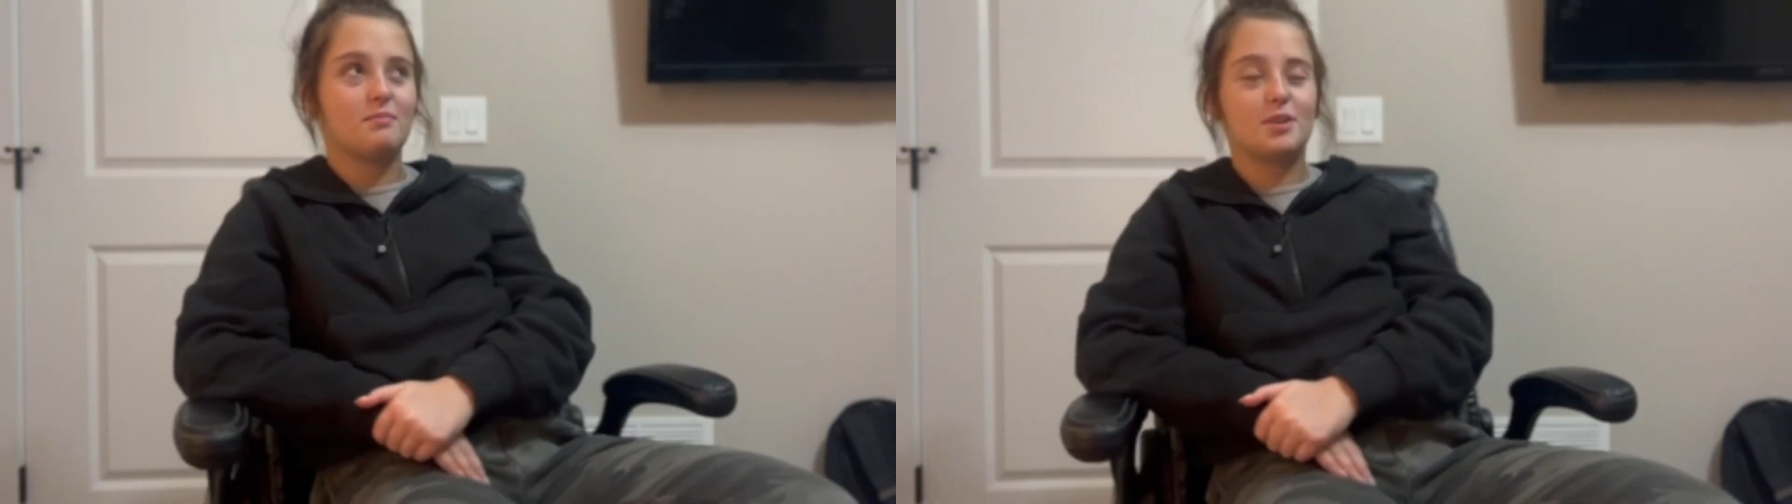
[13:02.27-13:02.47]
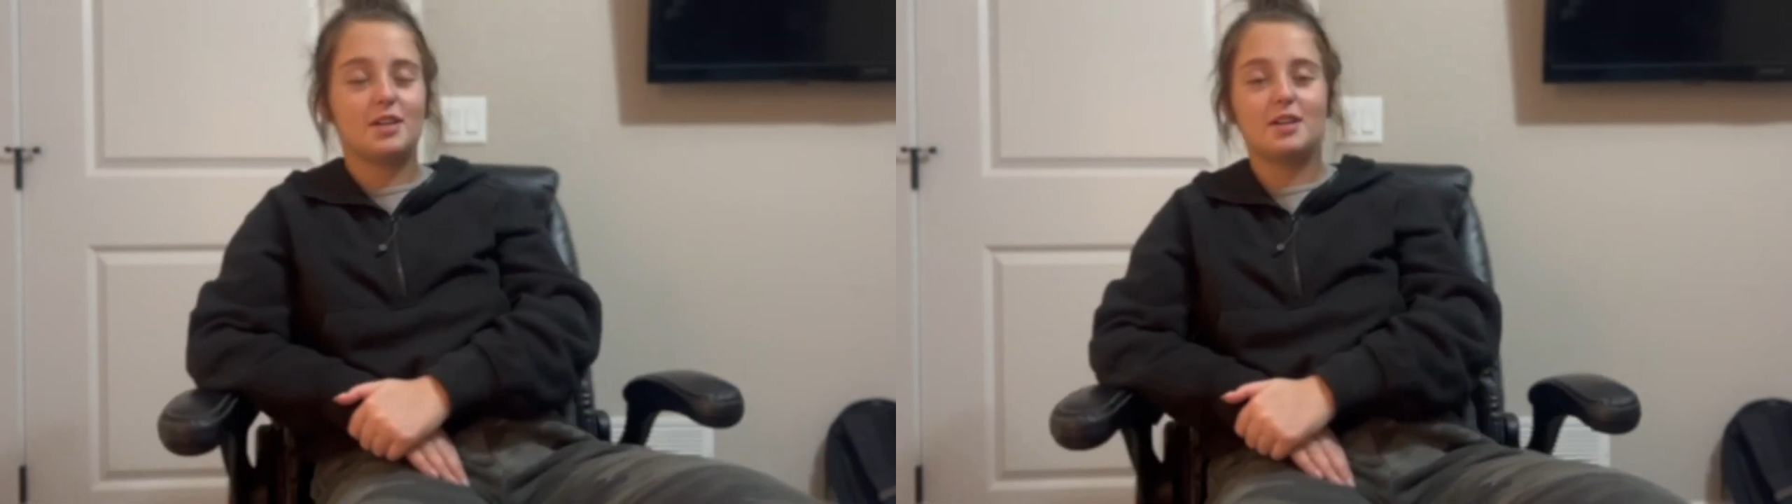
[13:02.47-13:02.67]

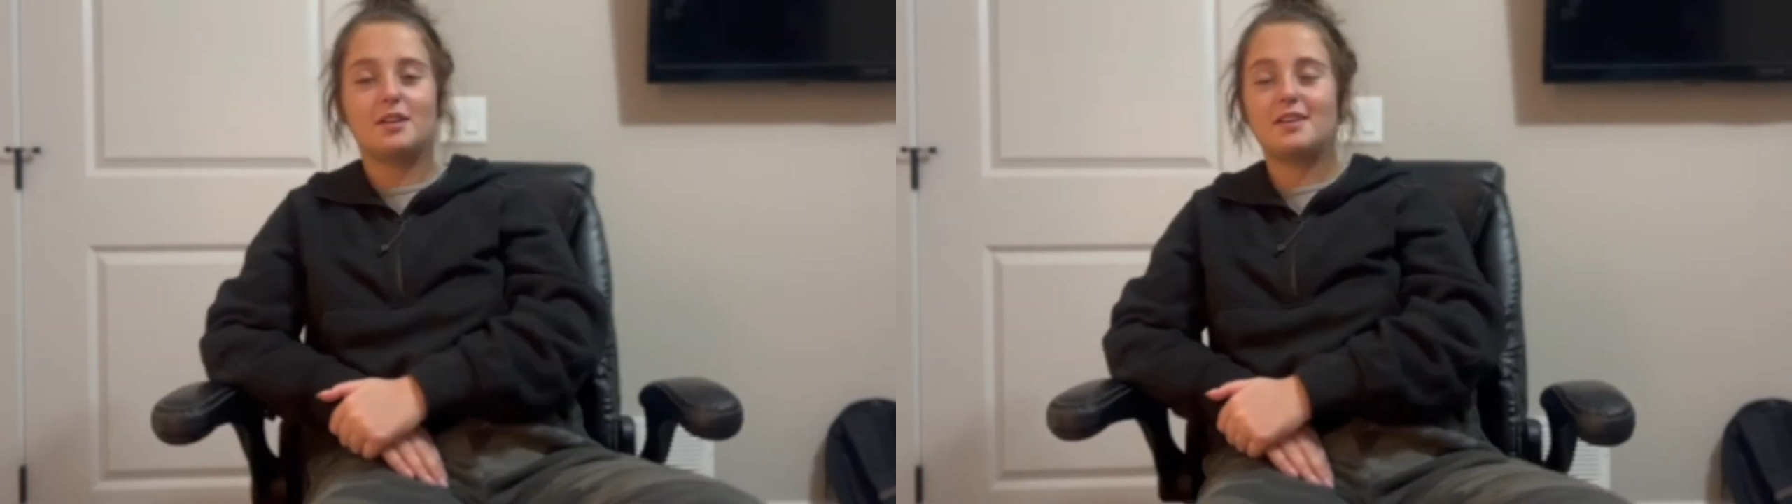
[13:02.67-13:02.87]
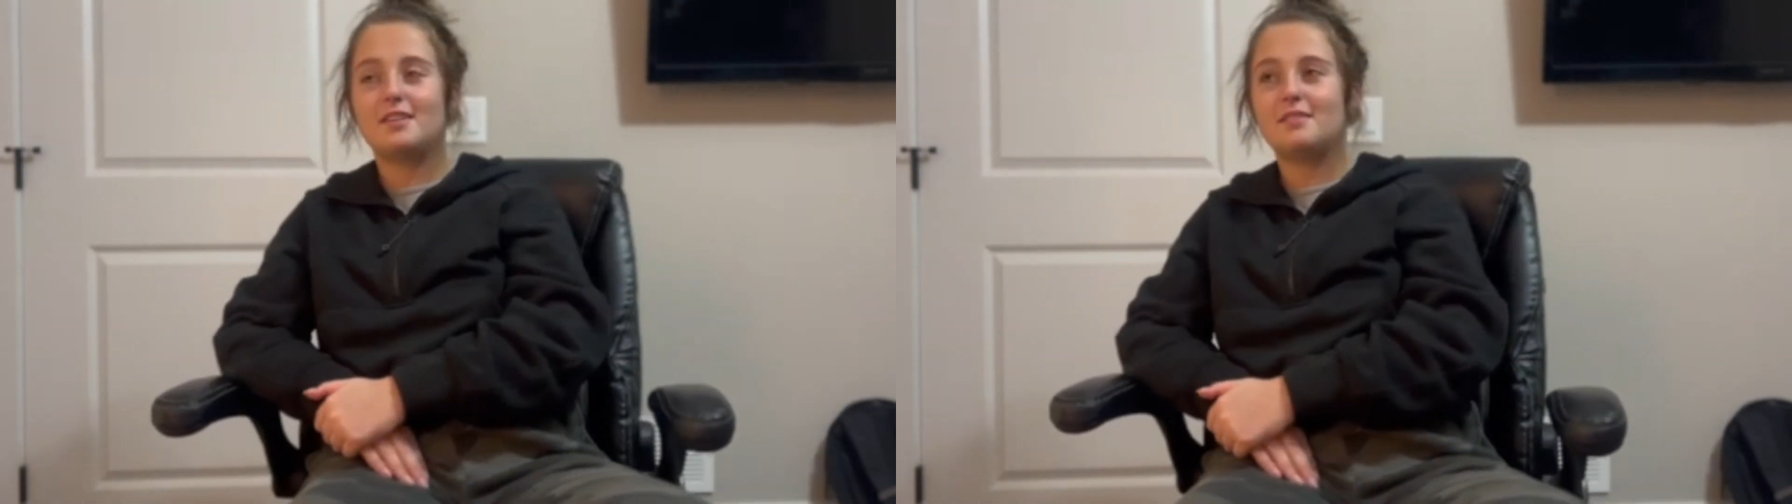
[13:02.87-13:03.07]

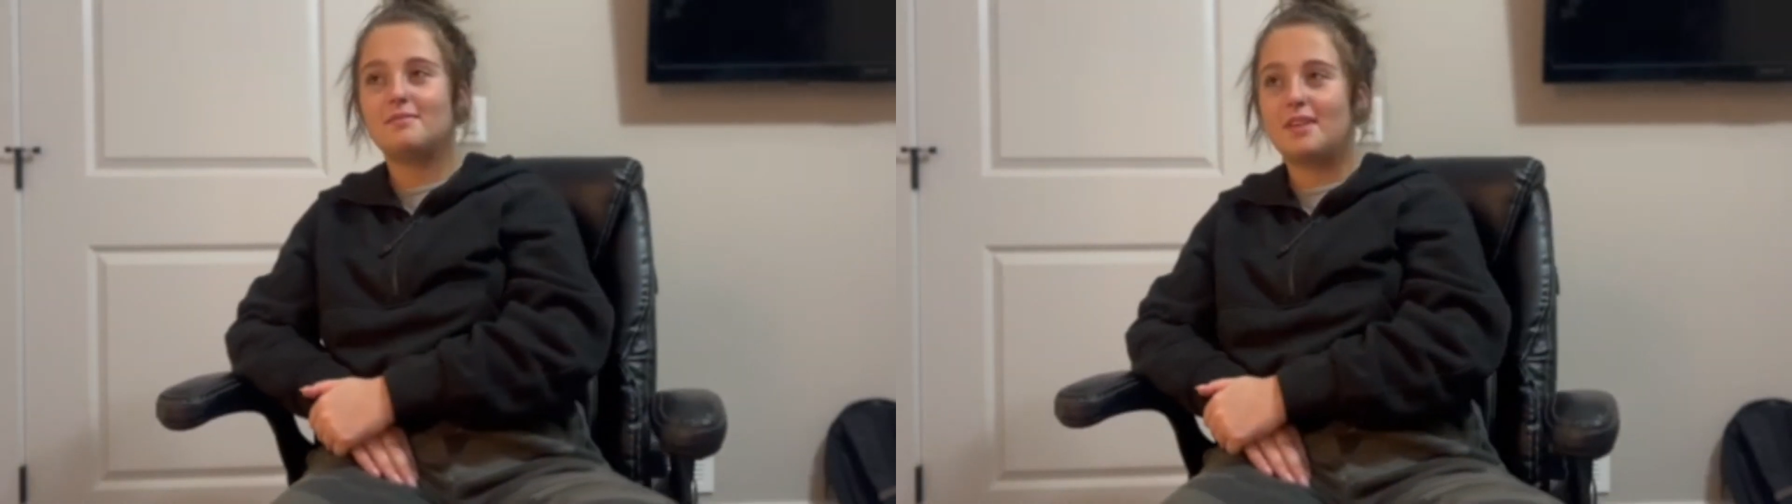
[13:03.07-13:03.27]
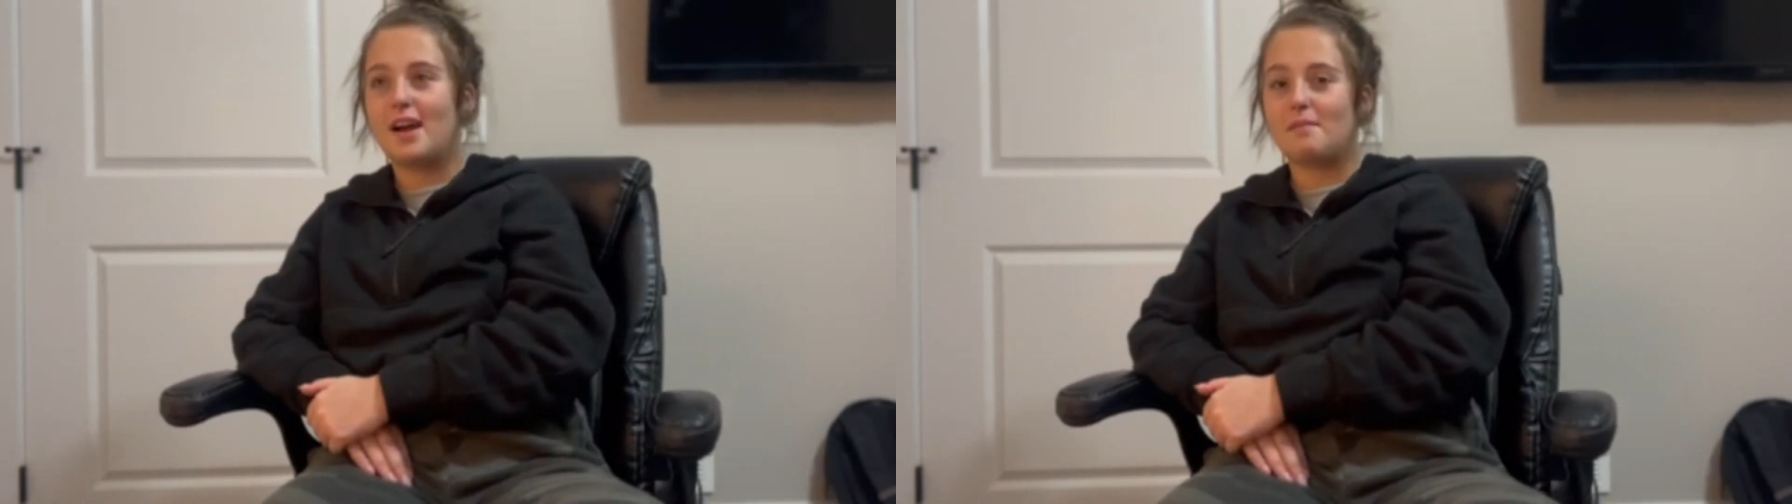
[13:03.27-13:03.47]
pretty
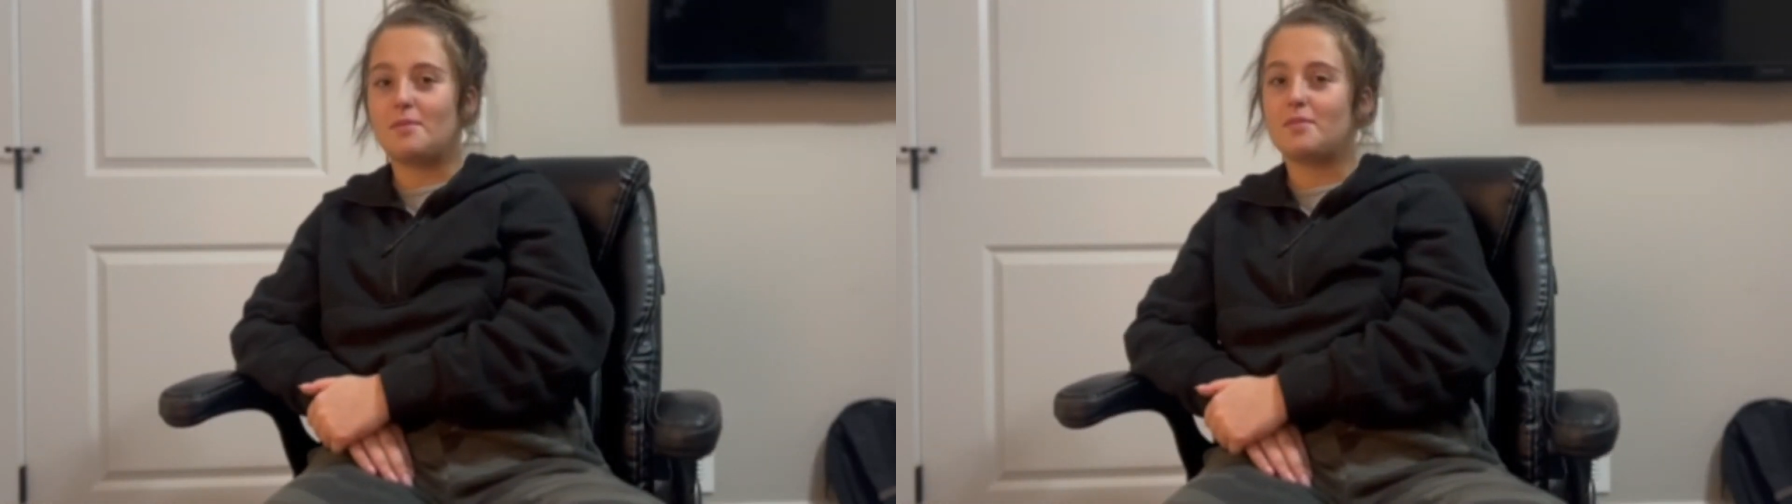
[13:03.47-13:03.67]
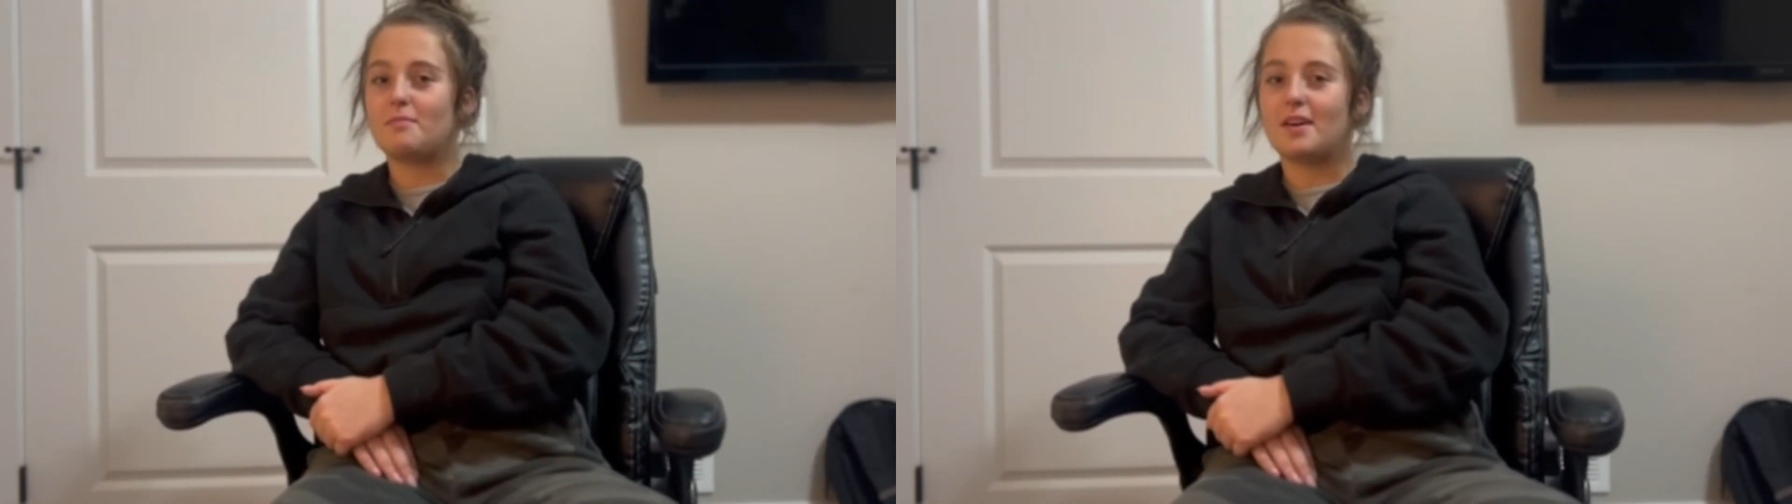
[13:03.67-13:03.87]
happy
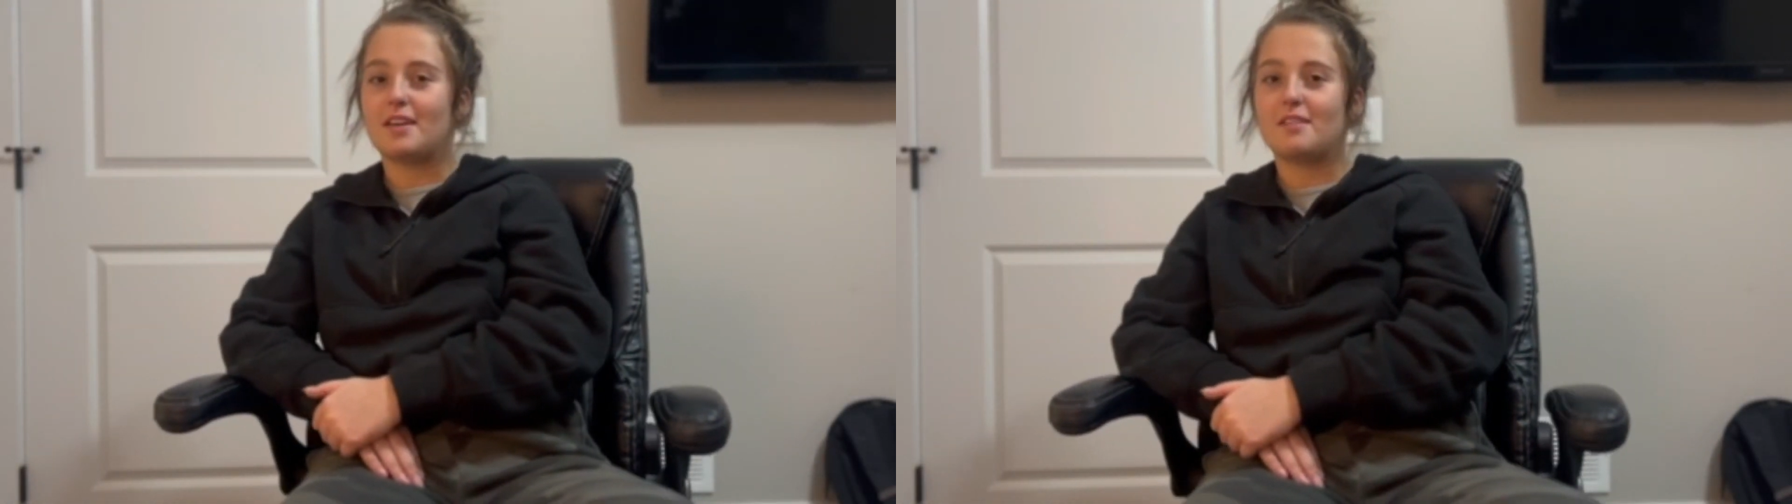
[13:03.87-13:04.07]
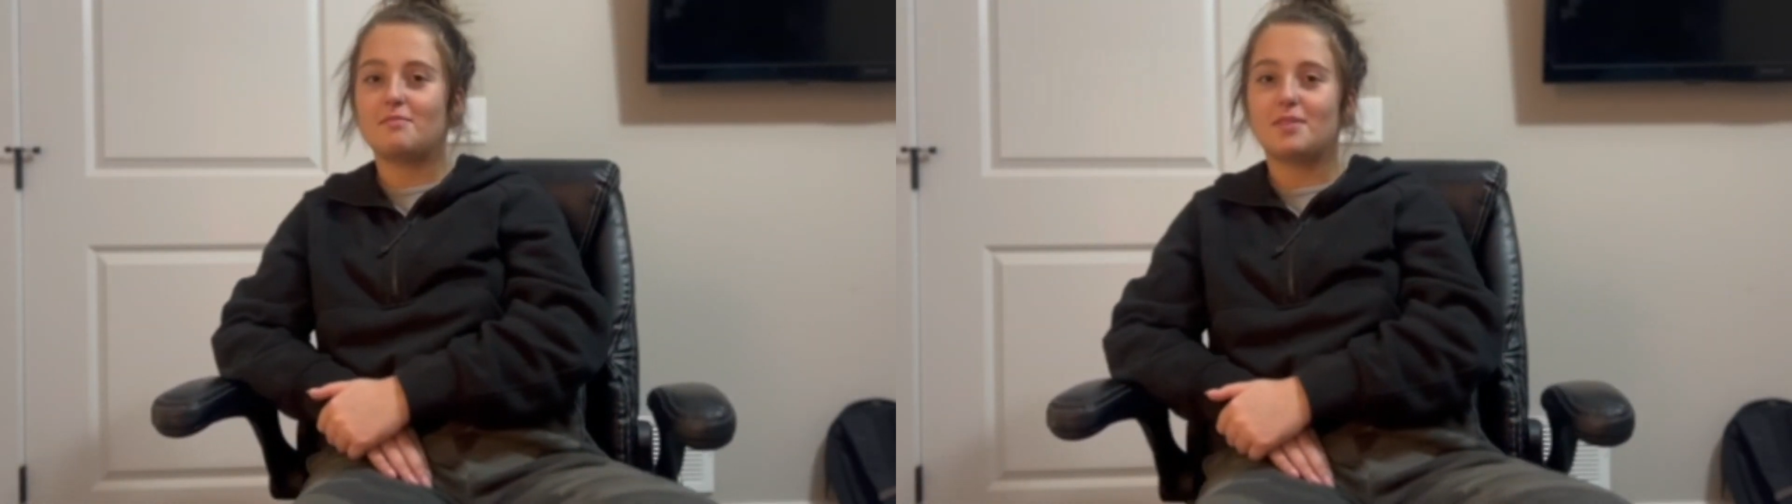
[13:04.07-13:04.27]
with my
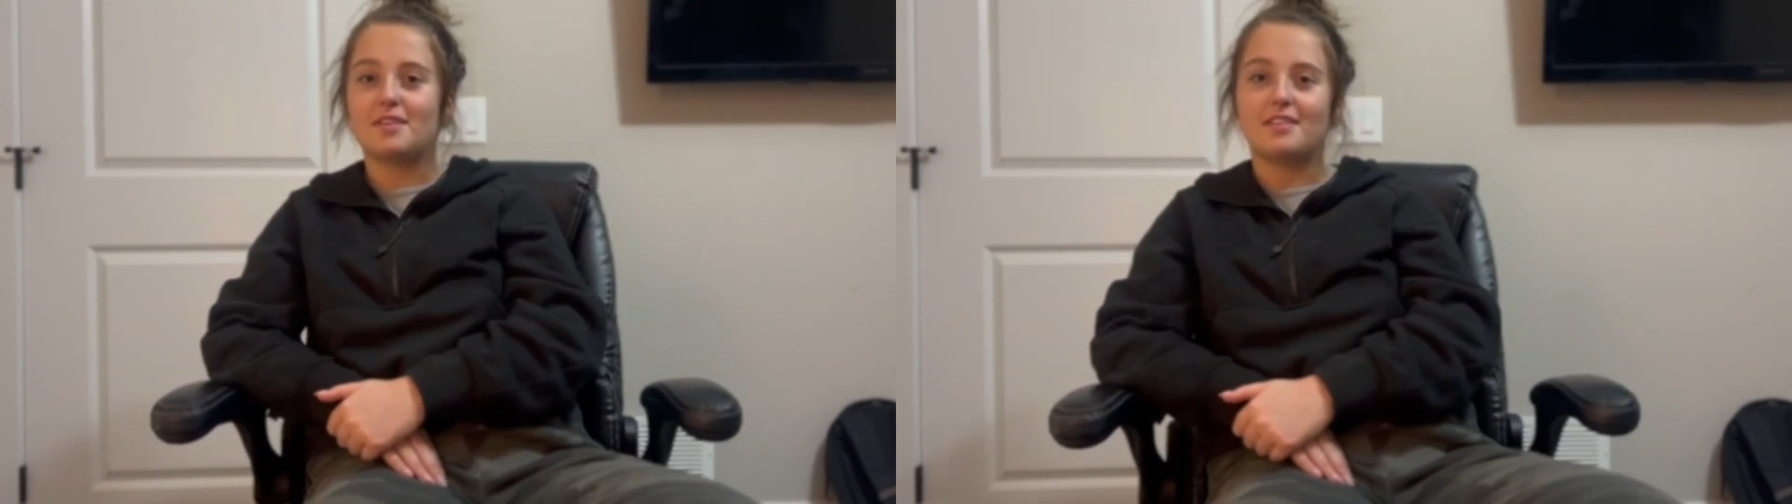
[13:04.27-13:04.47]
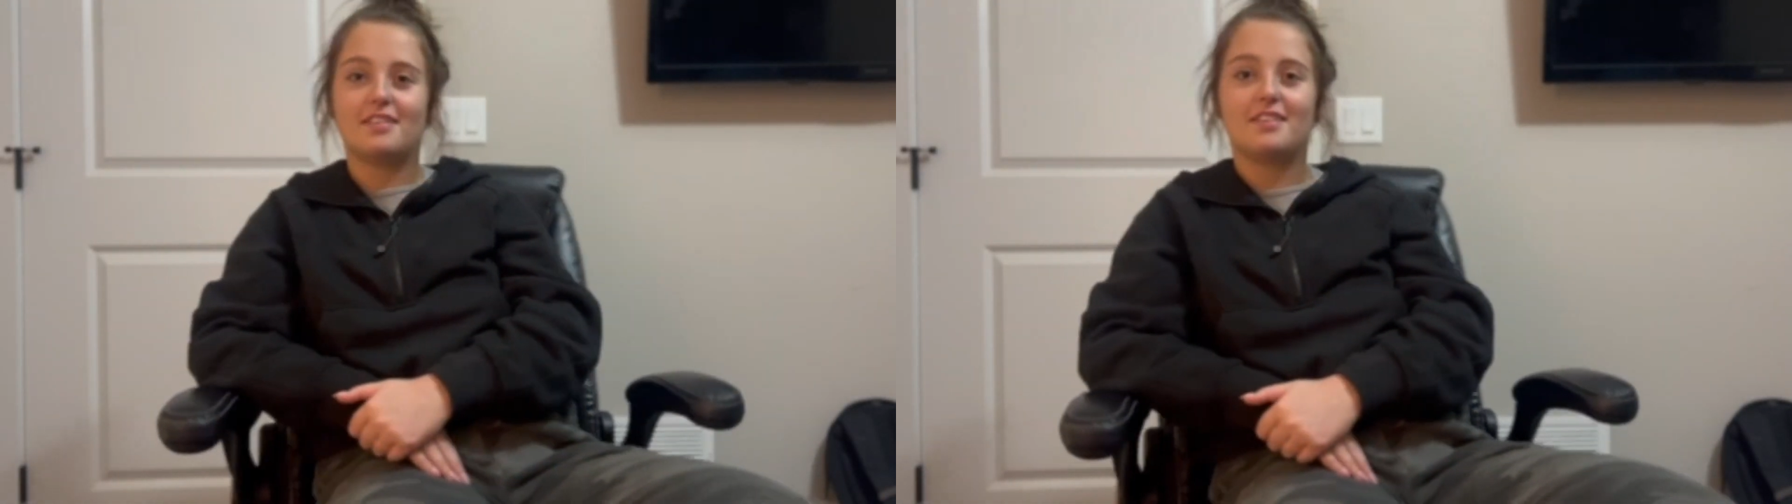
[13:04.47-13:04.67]
life, but